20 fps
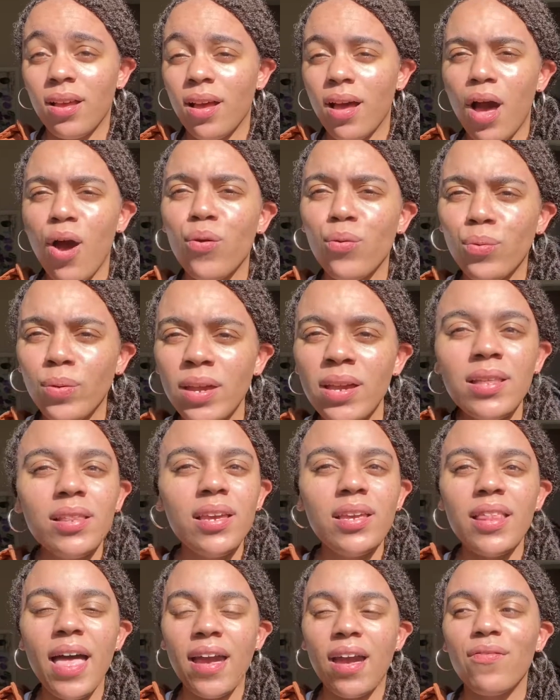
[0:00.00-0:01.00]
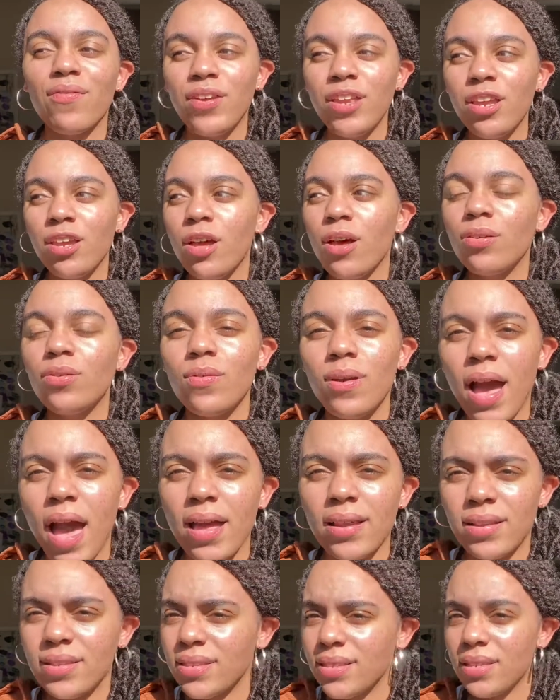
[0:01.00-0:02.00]
a really, like a video you
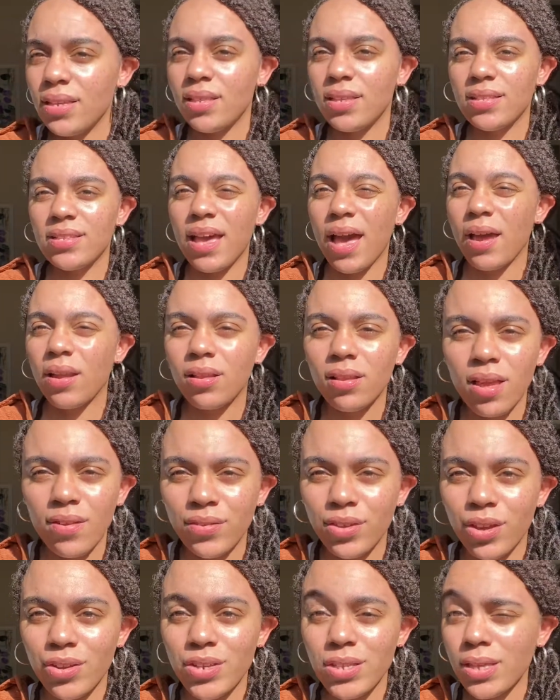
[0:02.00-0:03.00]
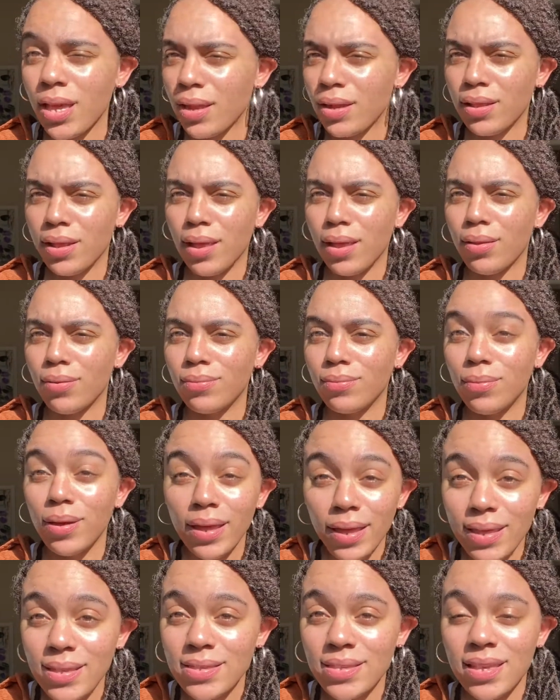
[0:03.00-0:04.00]
kind of see the title of and you're just kind of like,
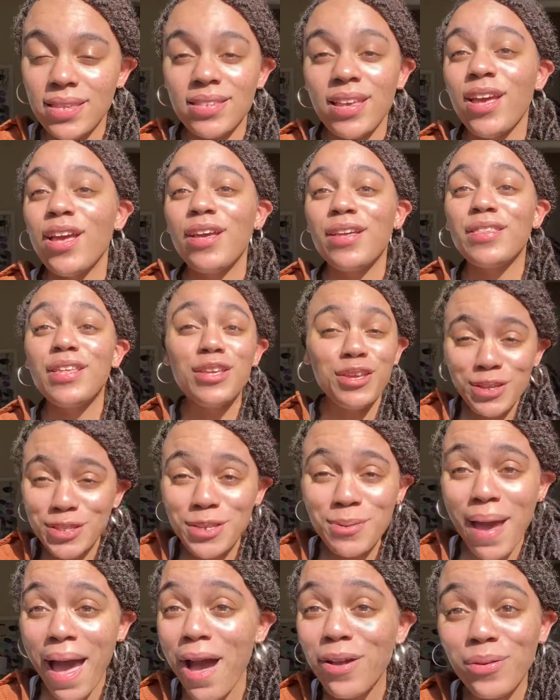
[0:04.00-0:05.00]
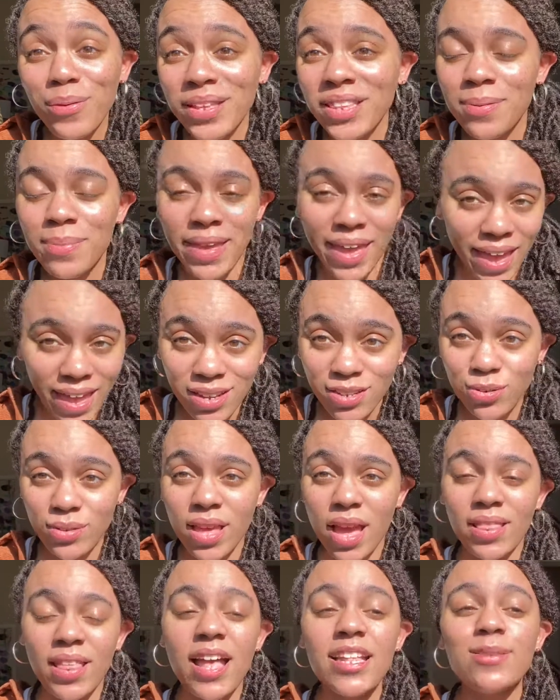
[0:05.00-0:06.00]
what is this? The YouTube algorithm can't do
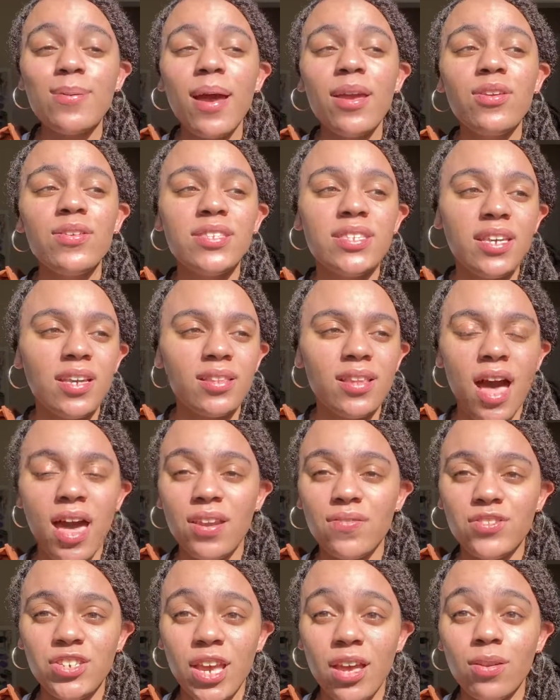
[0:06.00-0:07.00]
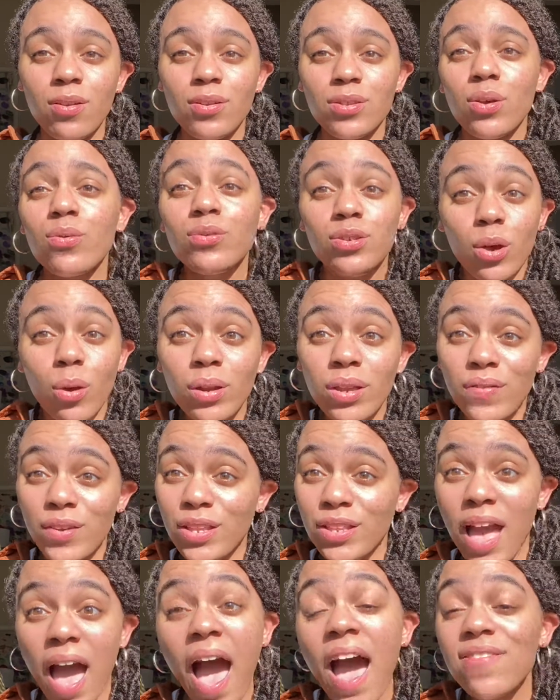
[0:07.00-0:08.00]
that. That's why you see a lot of channels who don't
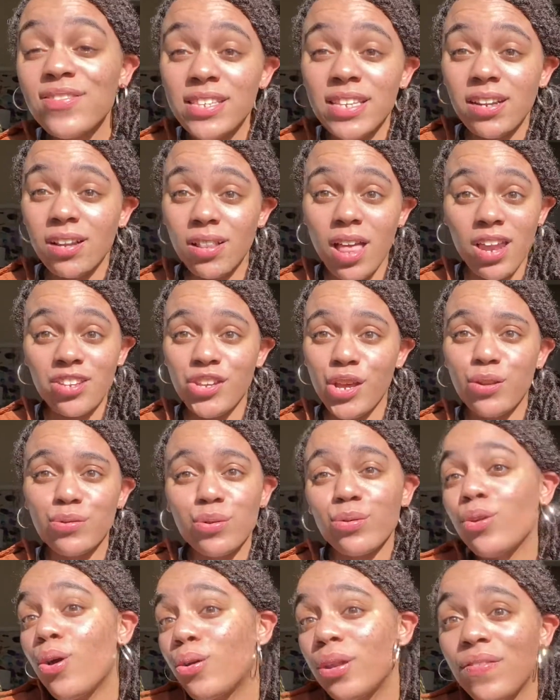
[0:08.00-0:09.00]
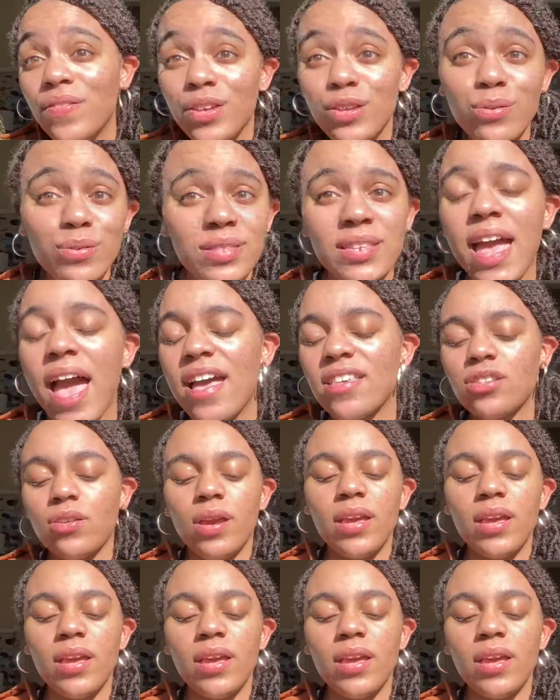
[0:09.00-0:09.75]
even, I've seen a lot of channels who don't even use tags or